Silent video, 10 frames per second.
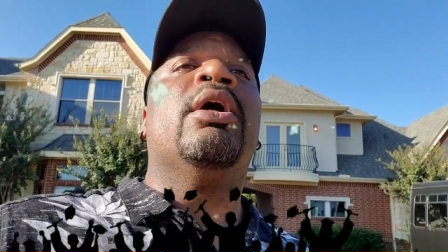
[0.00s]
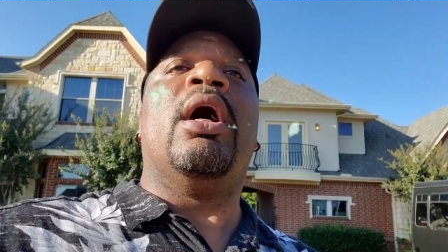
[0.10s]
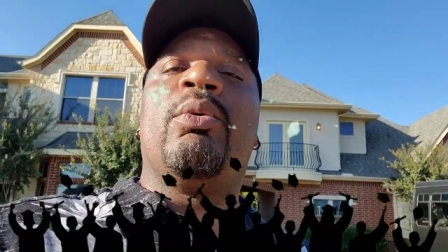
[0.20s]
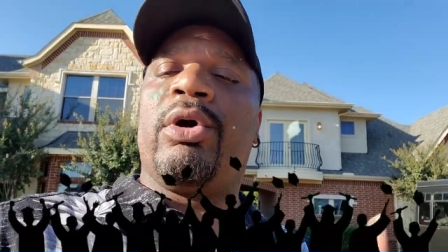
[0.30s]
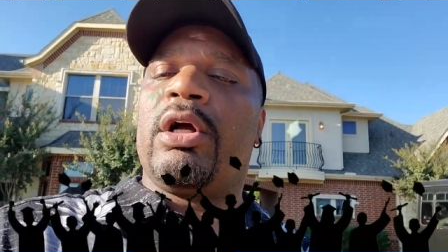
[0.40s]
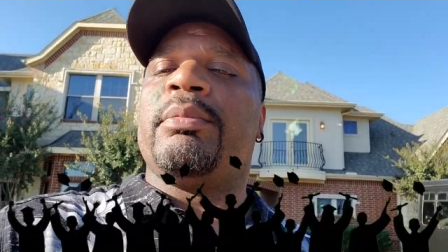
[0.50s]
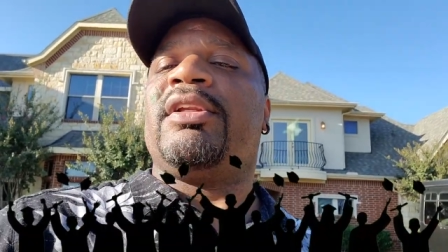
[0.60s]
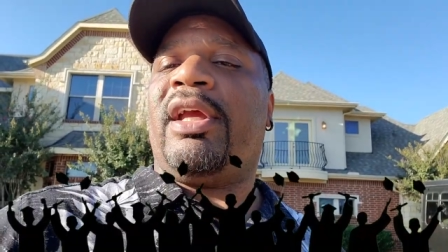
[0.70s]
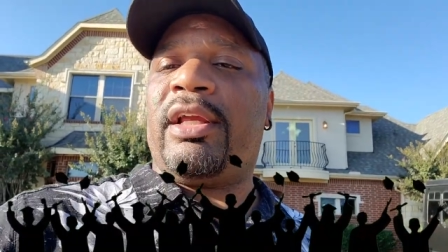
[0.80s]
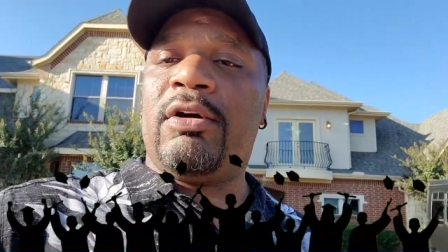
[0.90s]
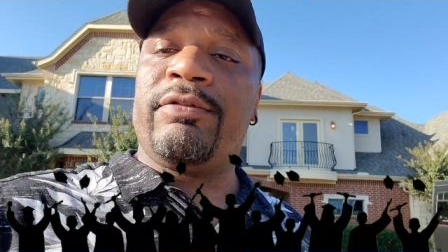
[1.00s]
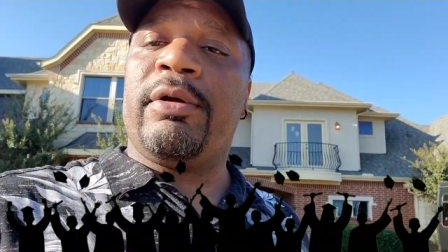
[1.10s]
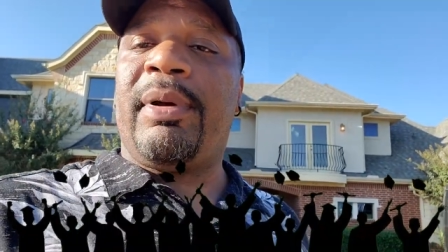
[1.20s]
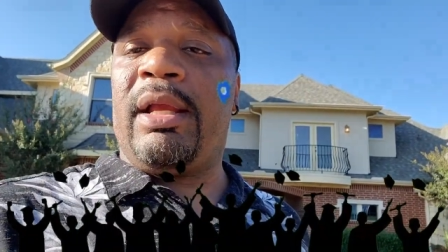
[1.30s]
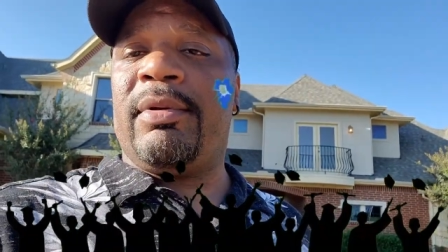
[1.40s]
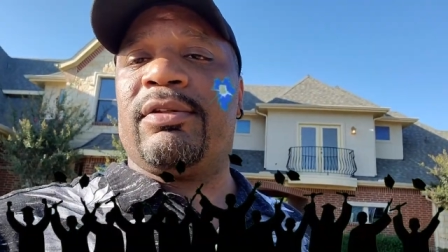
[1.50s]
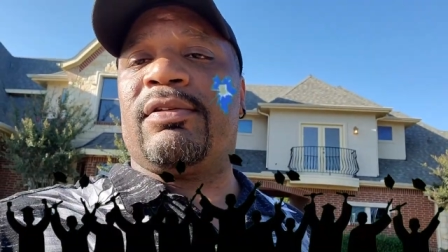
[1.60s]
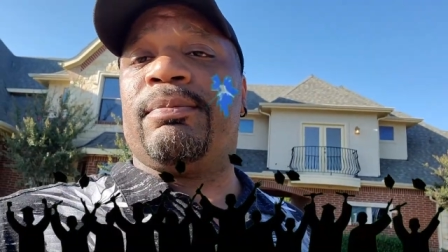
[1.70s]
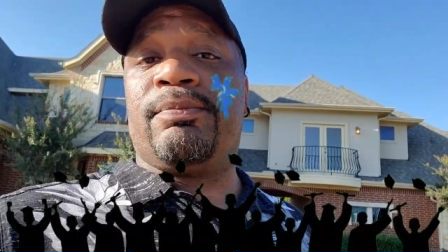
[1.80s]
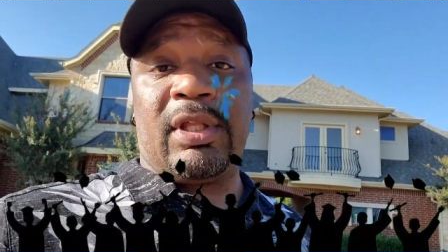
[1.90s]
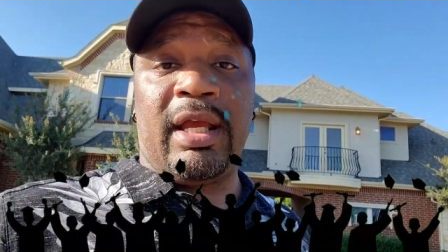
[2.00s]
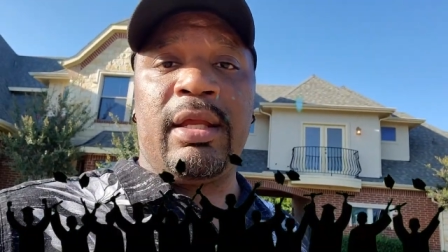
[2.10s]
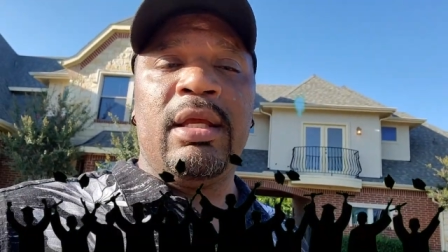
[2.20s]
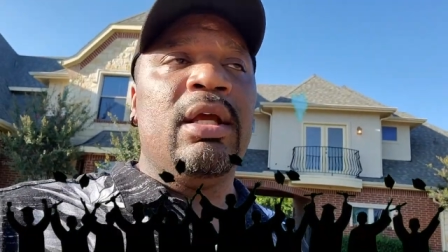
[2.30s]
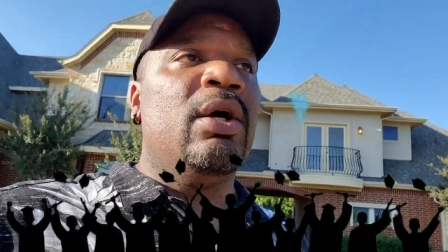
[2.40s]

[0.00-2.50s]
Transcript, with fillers: uh, we're going to be taking over your payments. Okay,